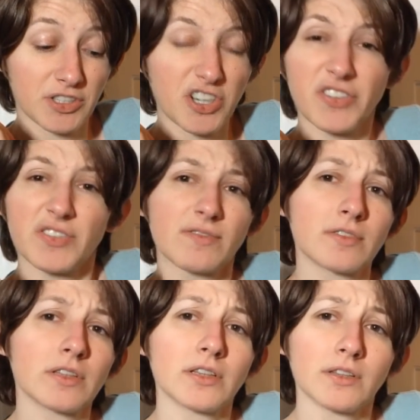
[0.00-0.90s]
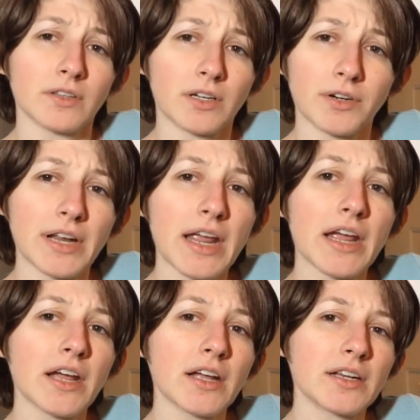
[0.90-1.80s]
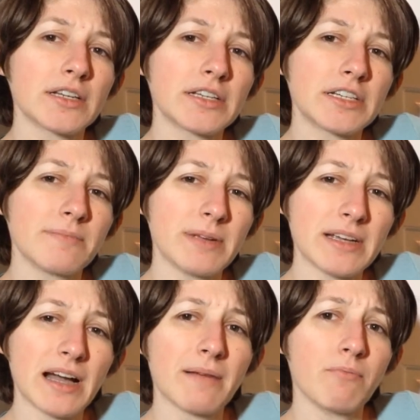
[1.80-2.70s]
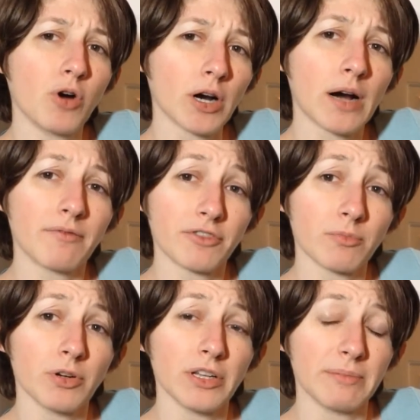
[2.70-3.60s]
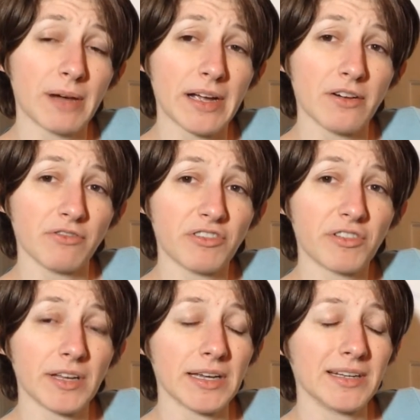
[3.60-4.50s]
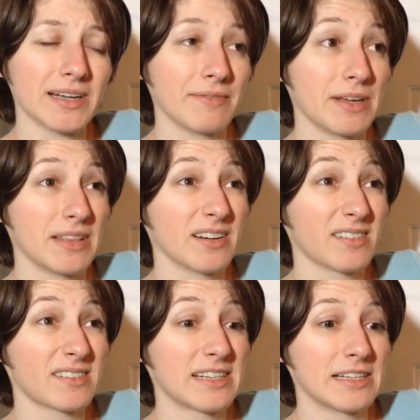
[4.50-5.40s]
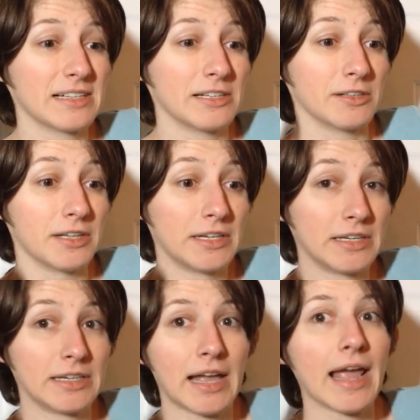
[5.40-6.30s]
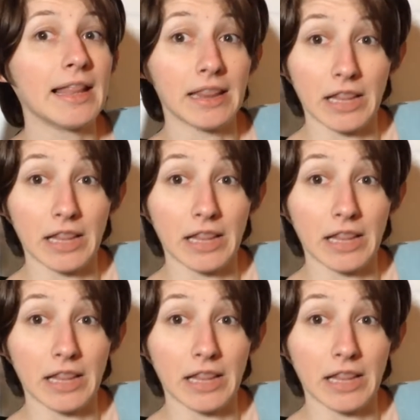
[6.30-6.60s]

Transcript: just learning to become more comfortable in my own skin. I mean, there's still a